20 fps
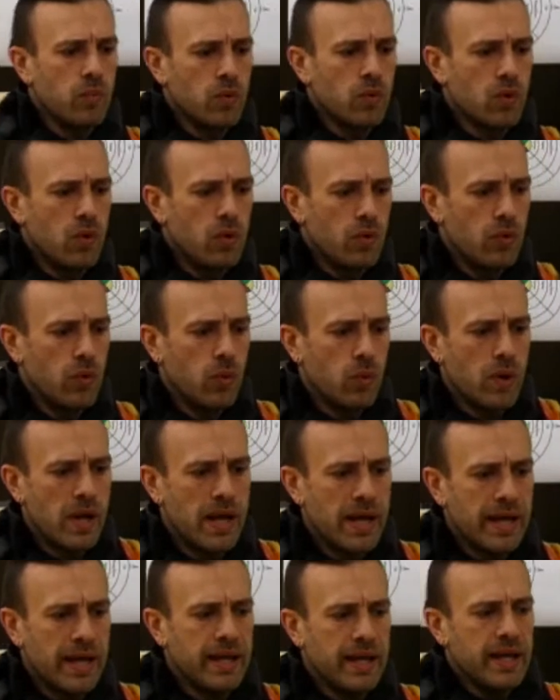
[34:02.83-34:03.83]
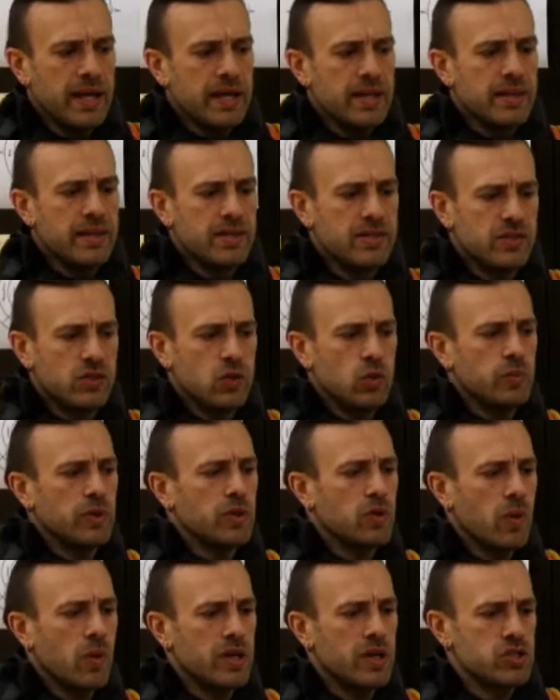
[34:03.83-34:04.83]
the world the way the
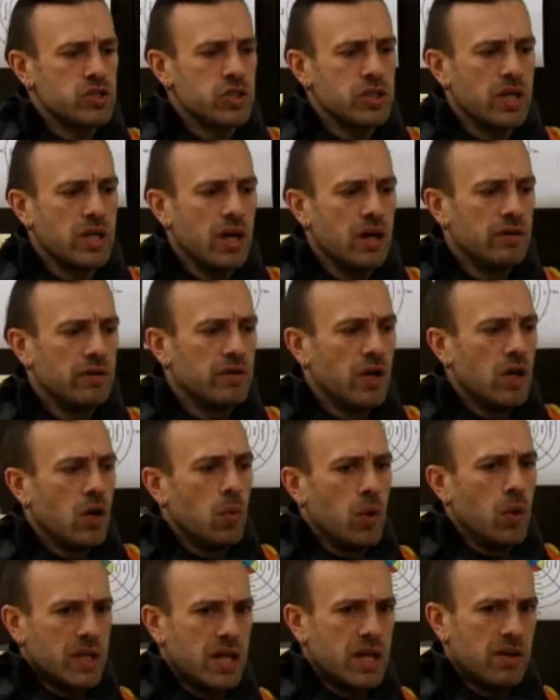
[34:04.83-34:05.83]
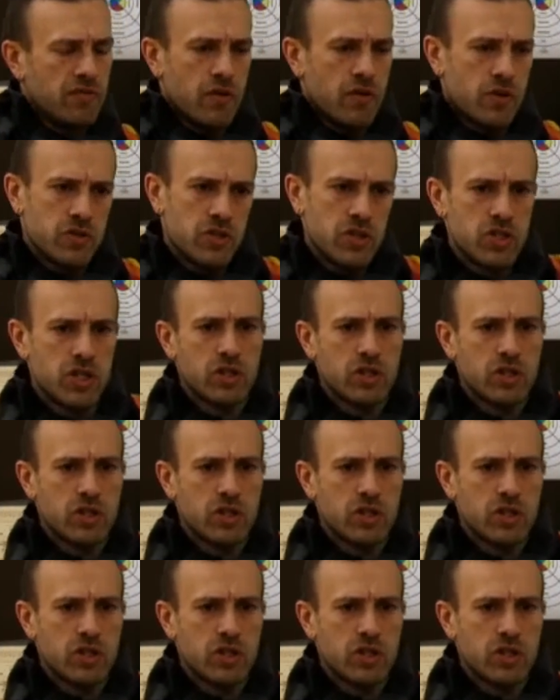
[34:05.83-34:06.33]
stupid question of what came first,